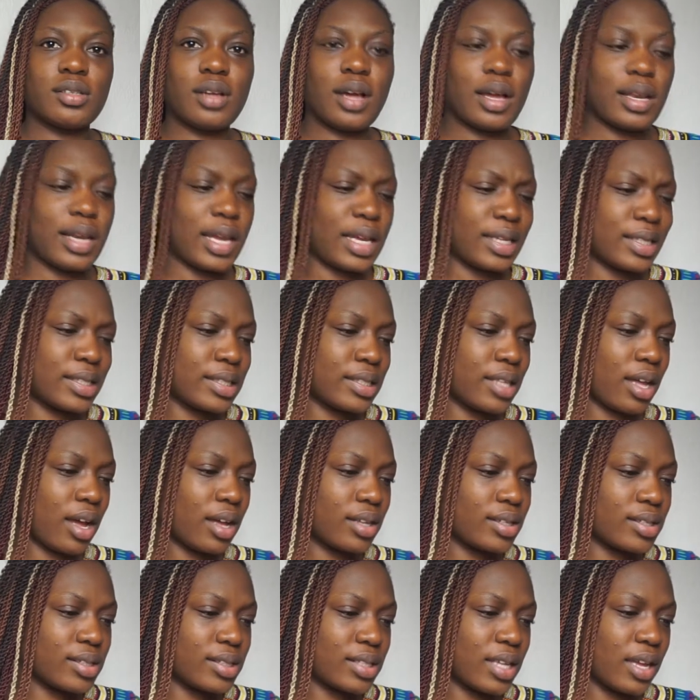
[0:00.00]
like start
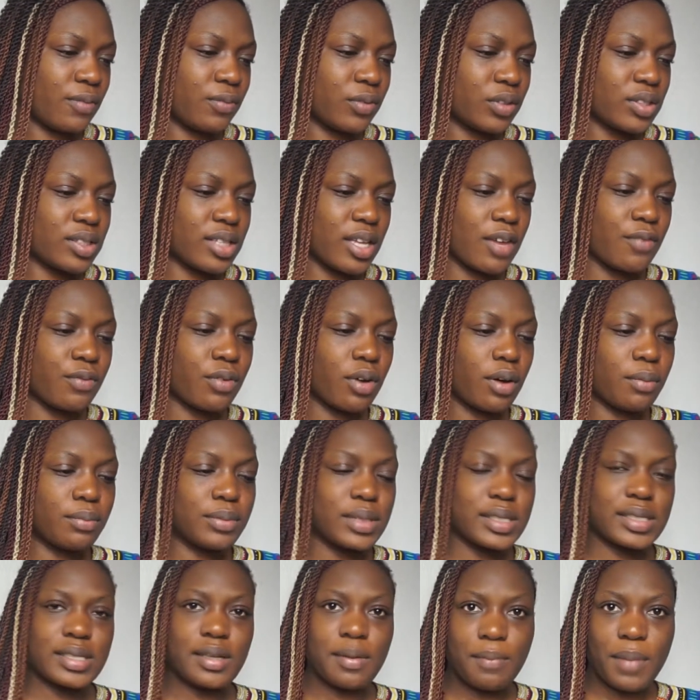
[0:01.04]
save up
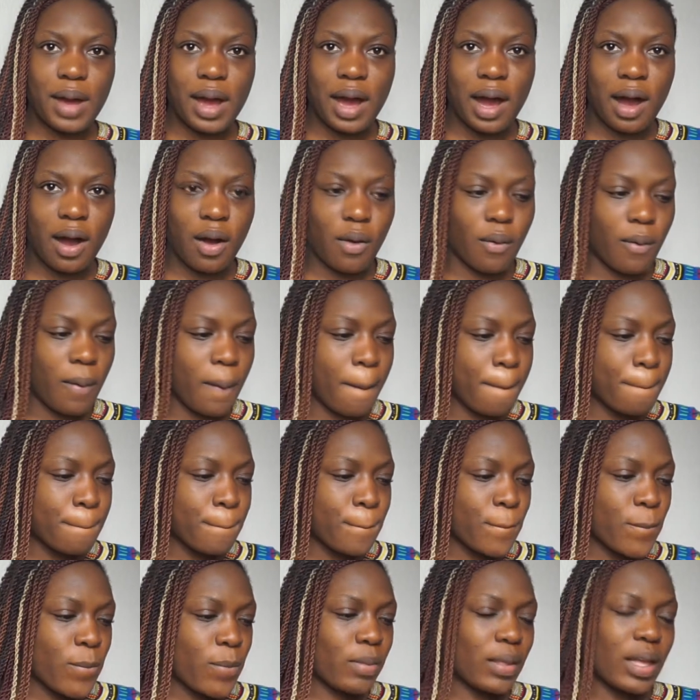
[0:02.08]
this amount,
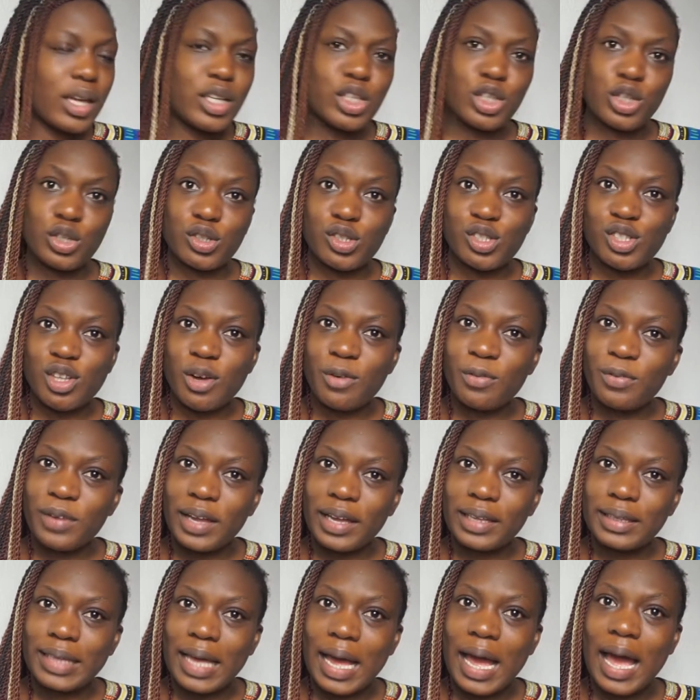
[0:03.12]
stuff
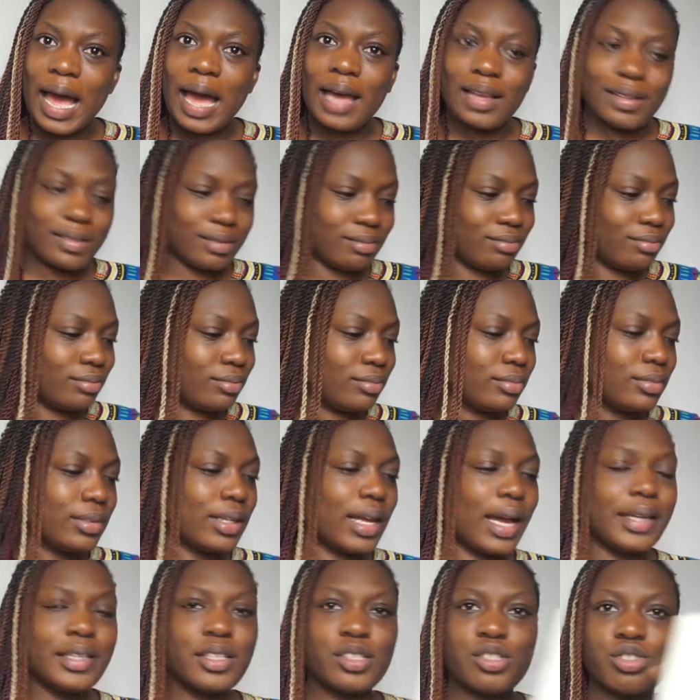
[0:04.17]
like that.
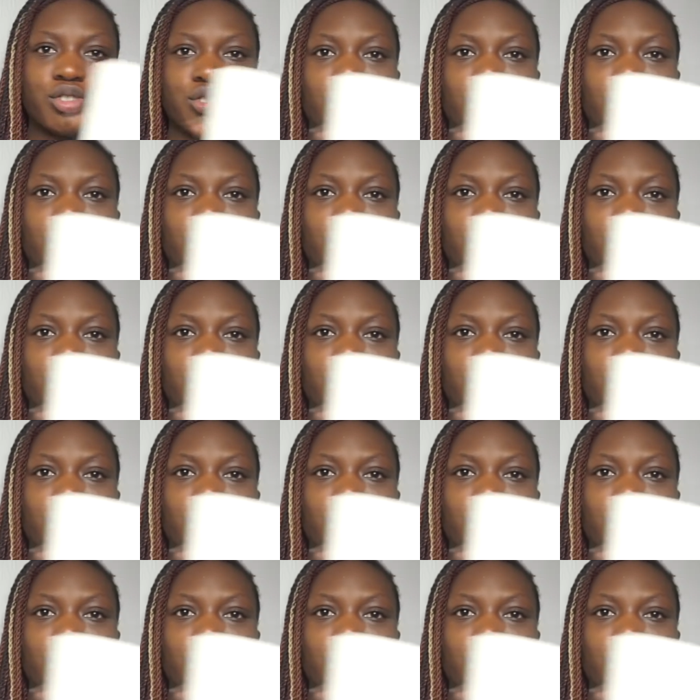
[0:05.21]
And it